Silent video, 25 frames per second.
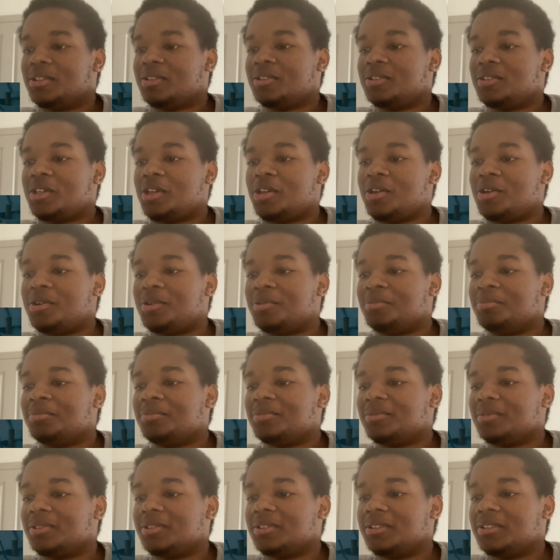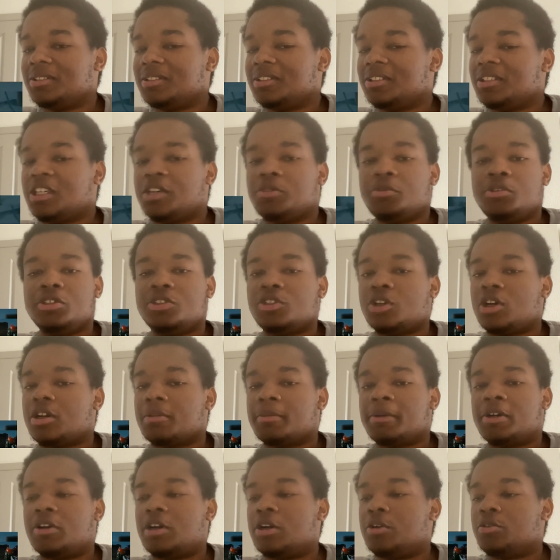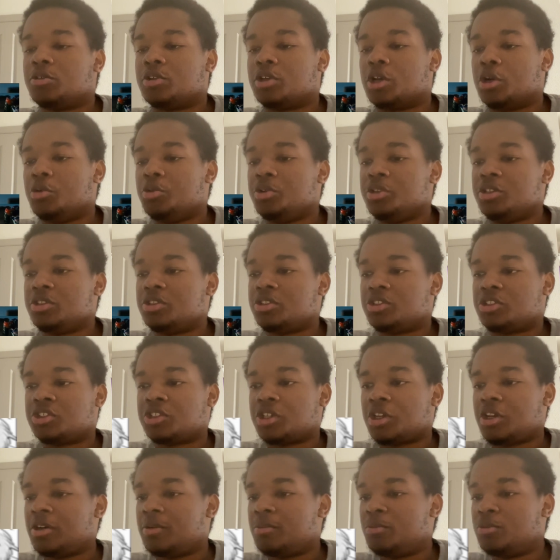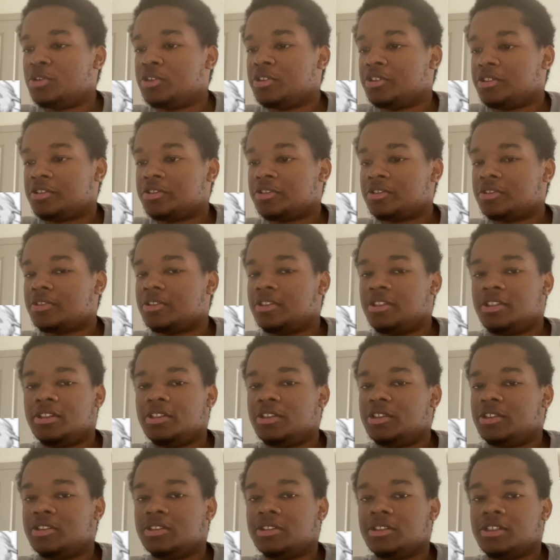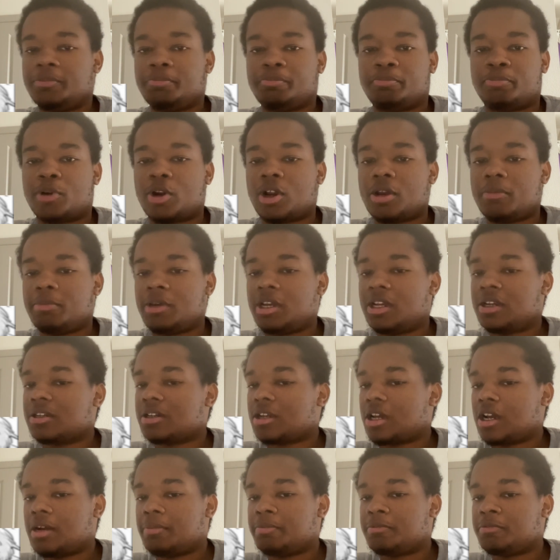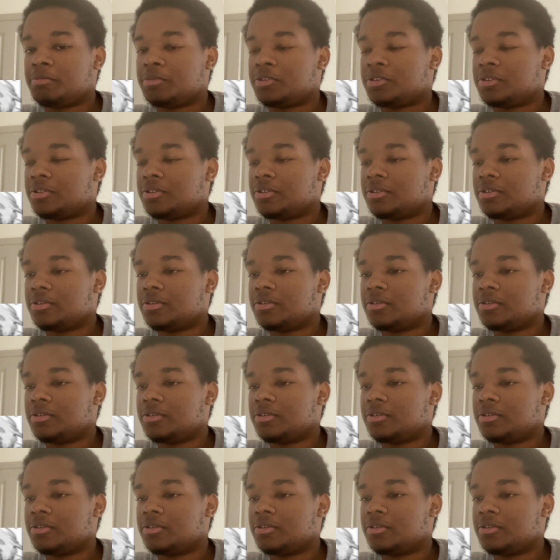Damn. Can we talk about how goated Sam was? He literally brought back the Optimus.